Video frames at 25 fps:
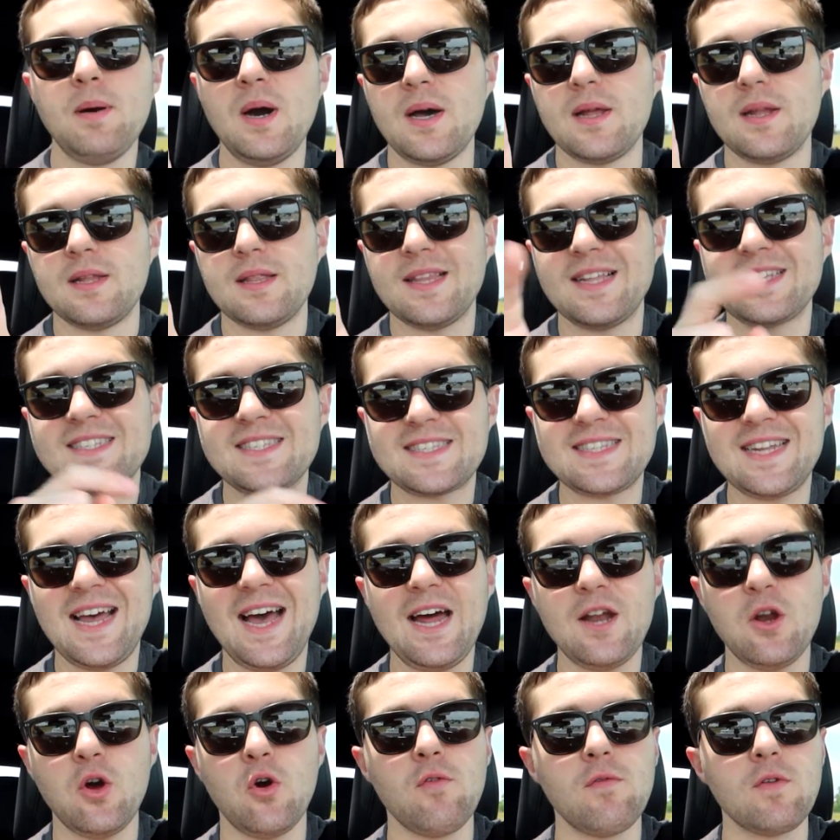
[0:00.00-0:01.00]
But let's
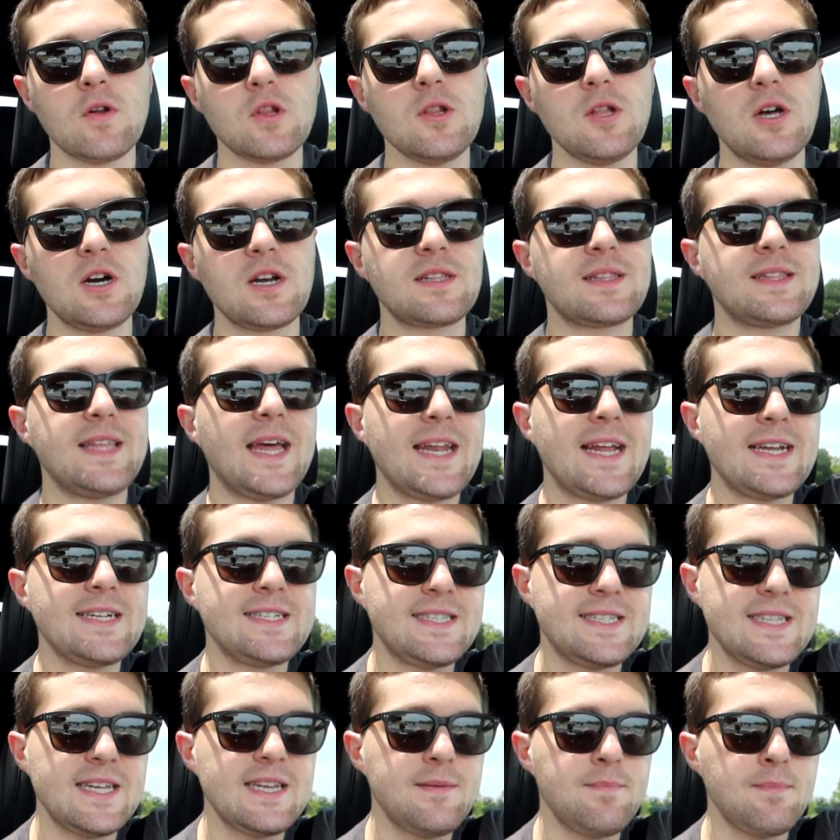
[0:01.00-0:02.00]
not overlook that I
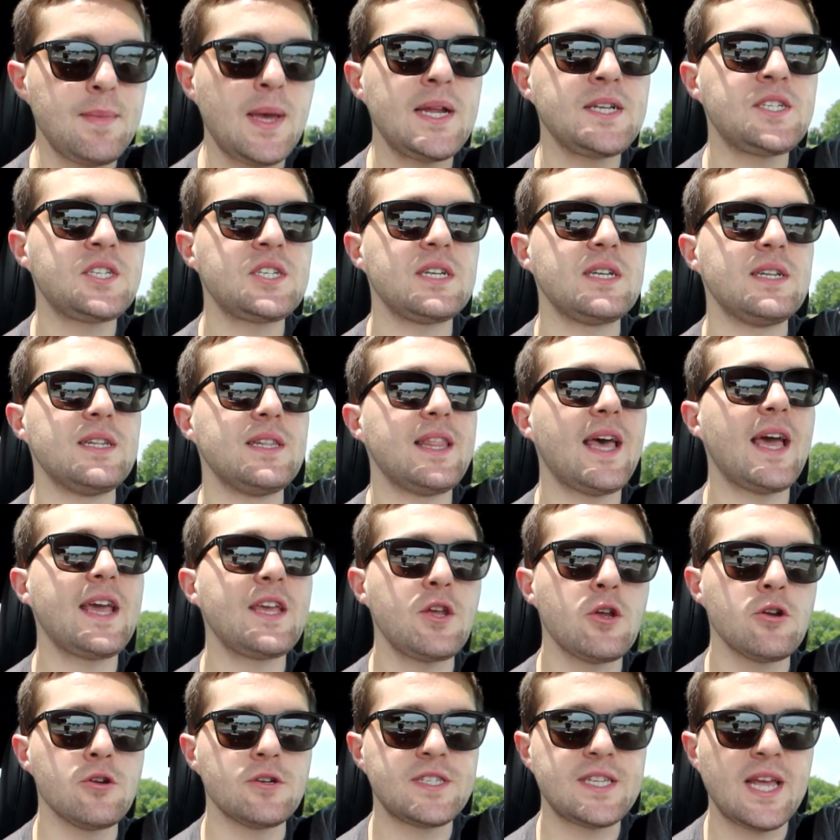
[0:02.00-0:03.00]
did mention
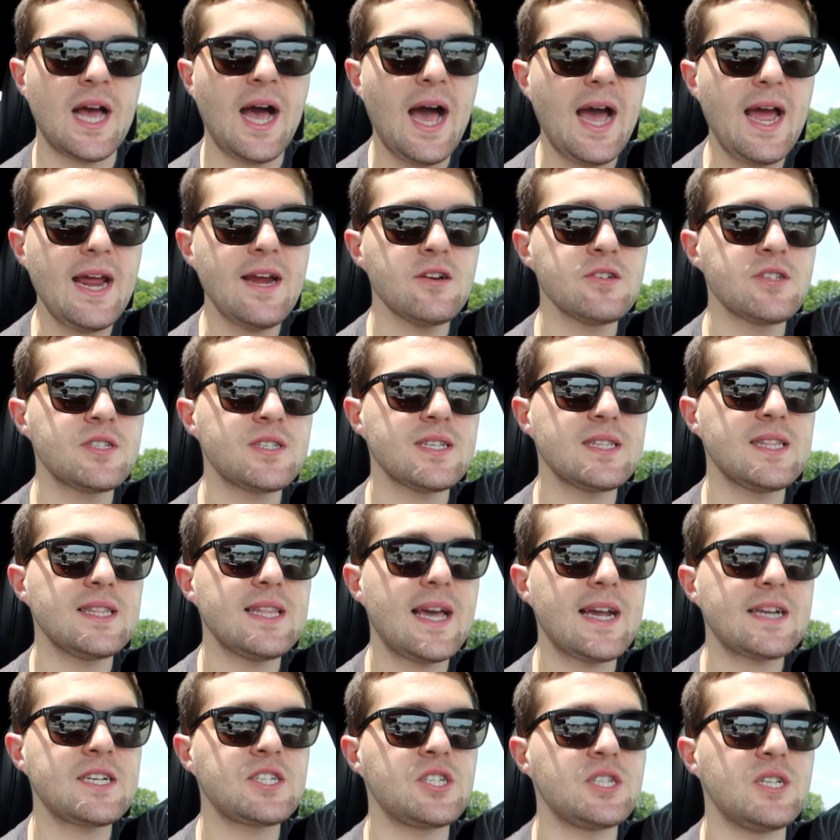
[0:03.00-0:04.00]
that your tire
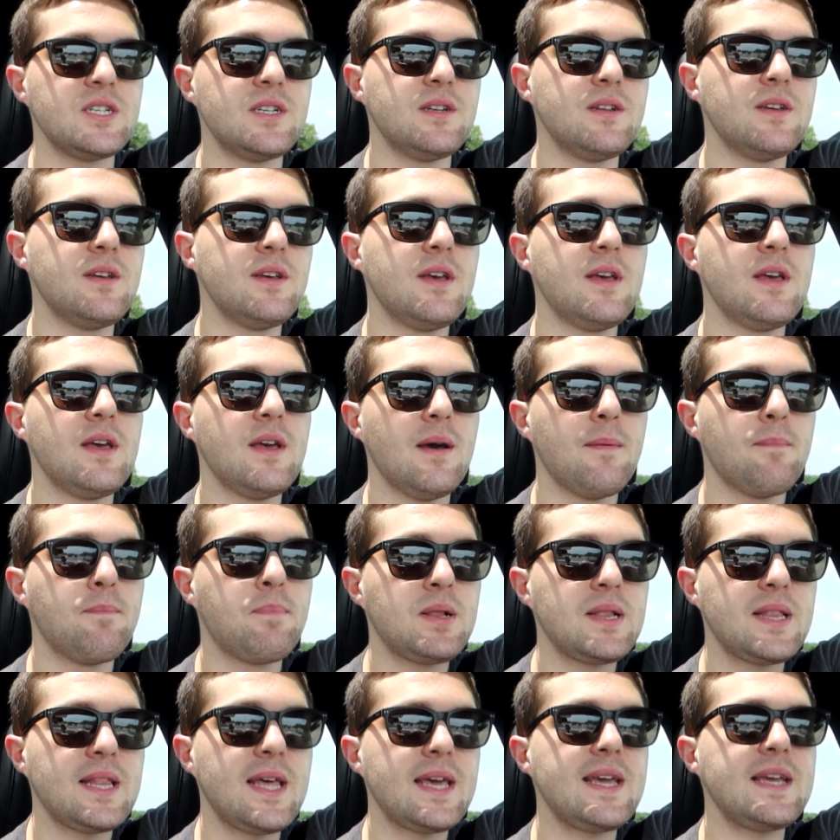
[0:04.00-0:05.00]
selection
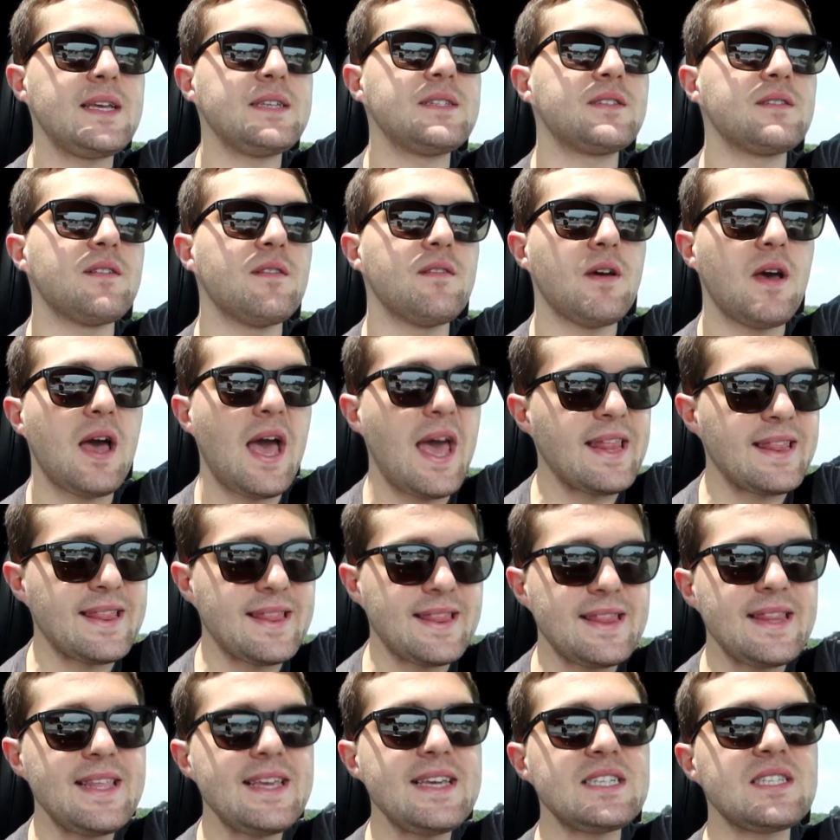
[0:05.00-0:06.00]
plays at
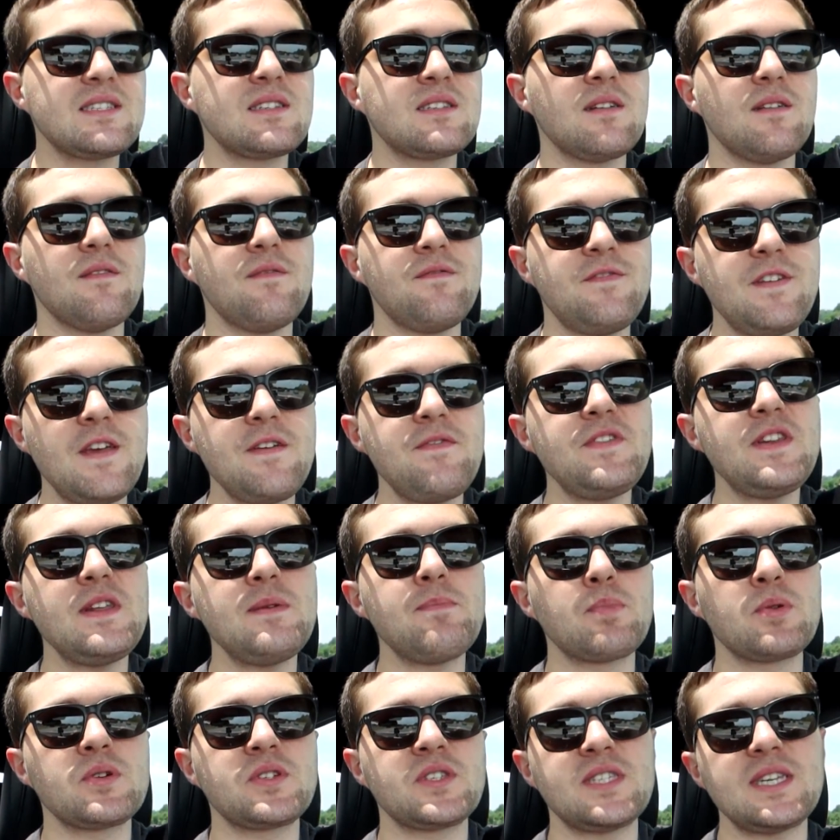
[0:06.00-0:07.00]
least
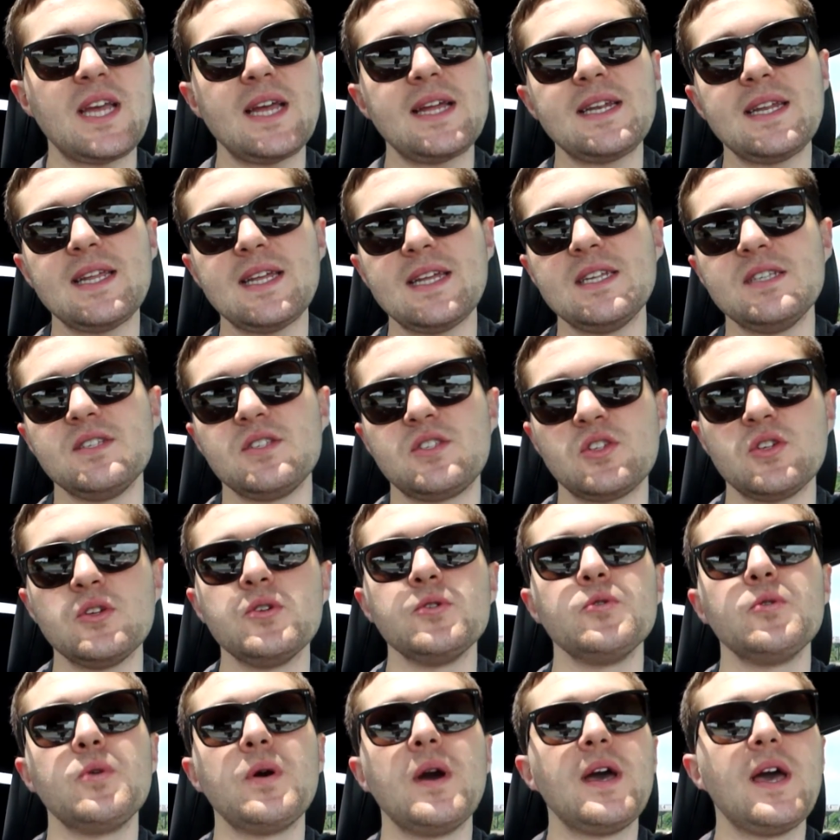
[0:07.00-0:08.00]
50%
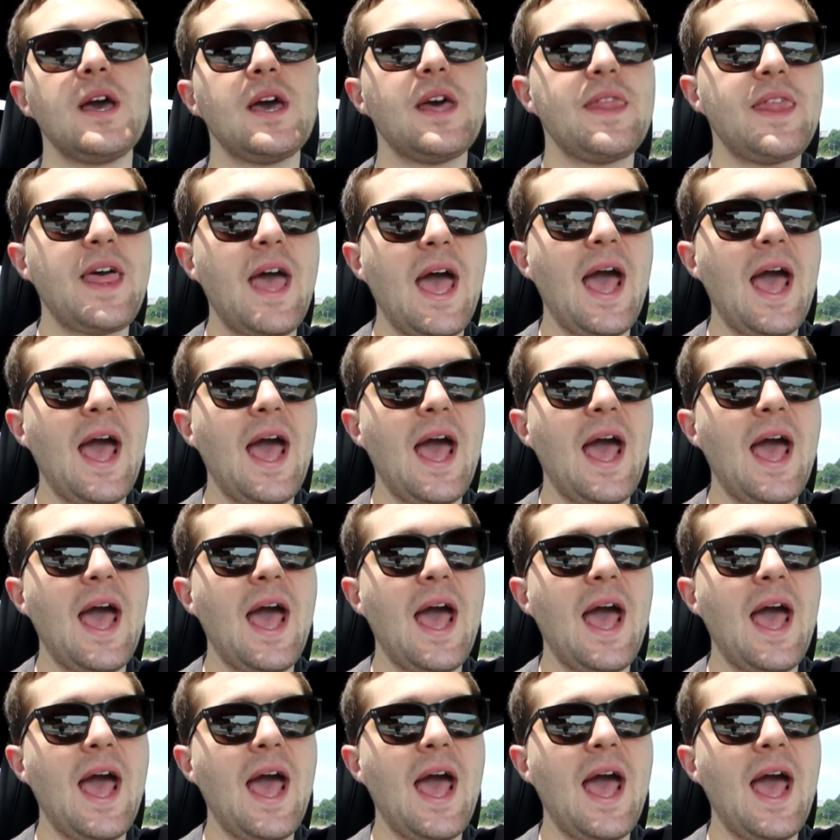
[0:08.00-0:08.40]
into the